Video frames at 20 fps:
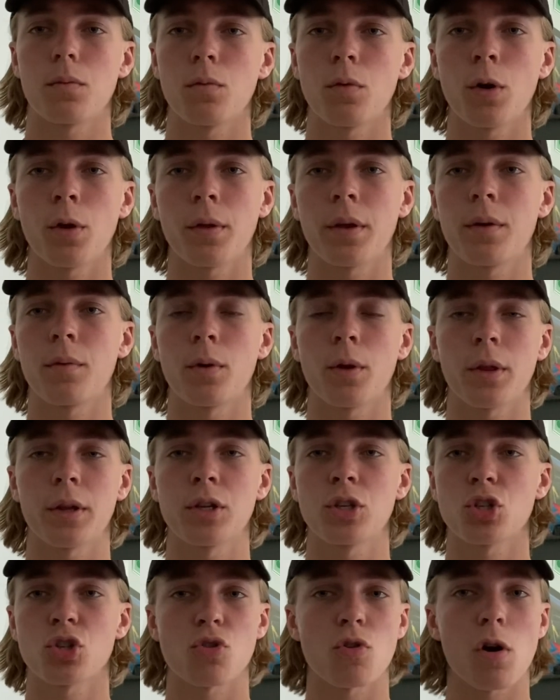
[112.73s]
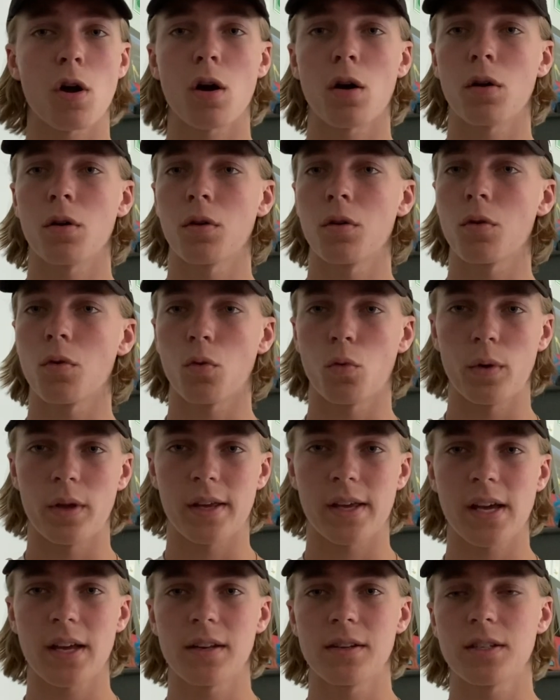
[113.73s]
really strong
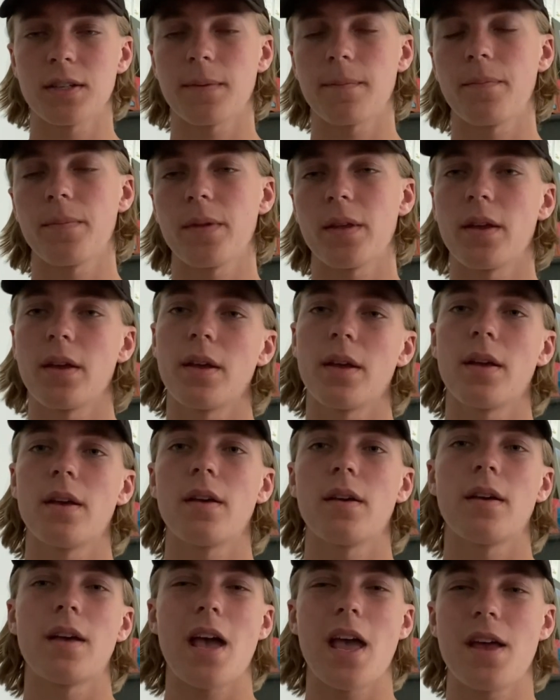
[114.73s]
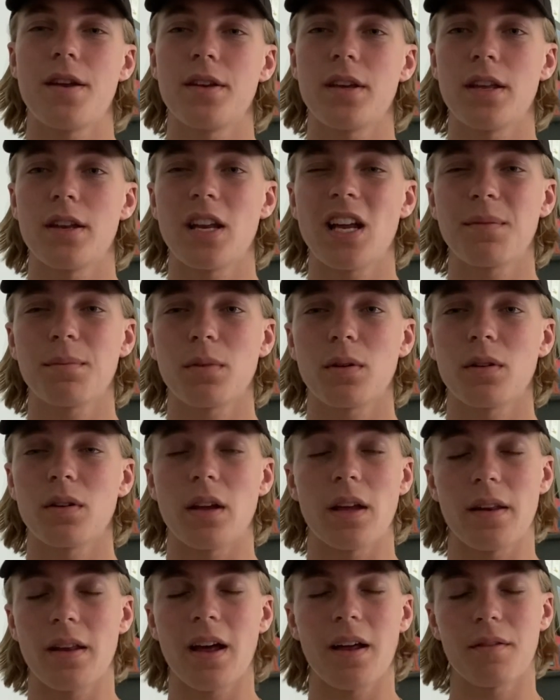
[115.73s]
weekend. And in
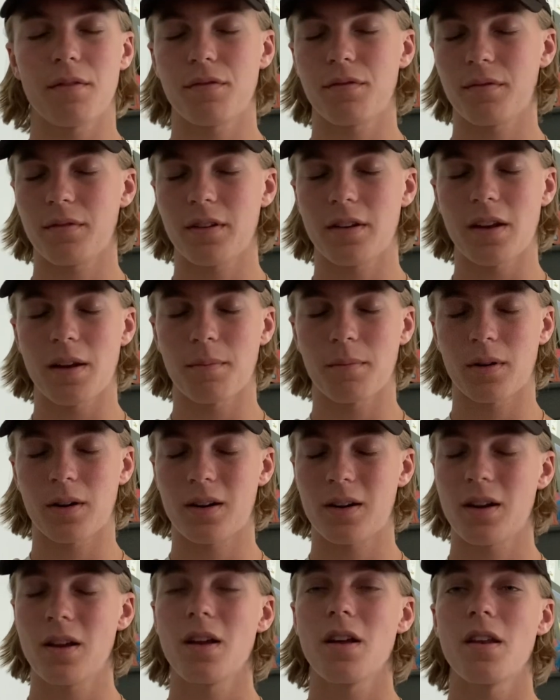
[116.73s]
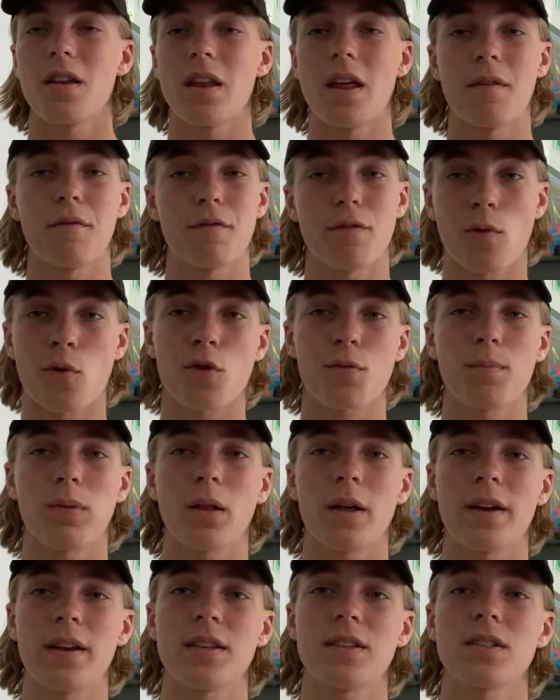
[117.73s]
4th
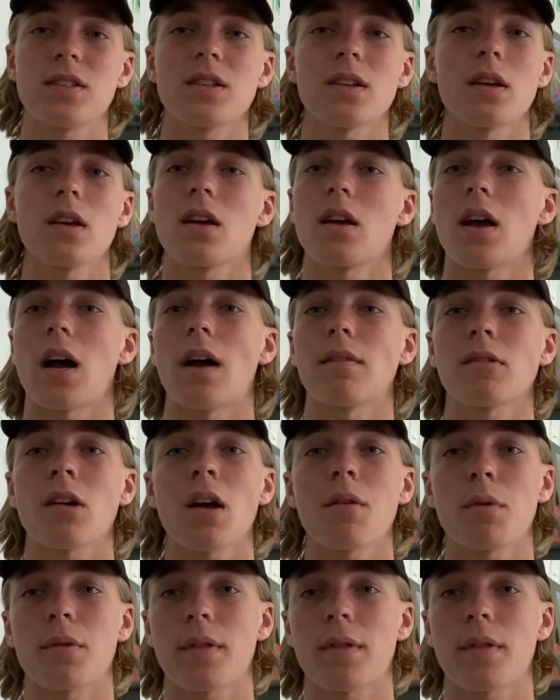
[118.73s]
place, I've gone with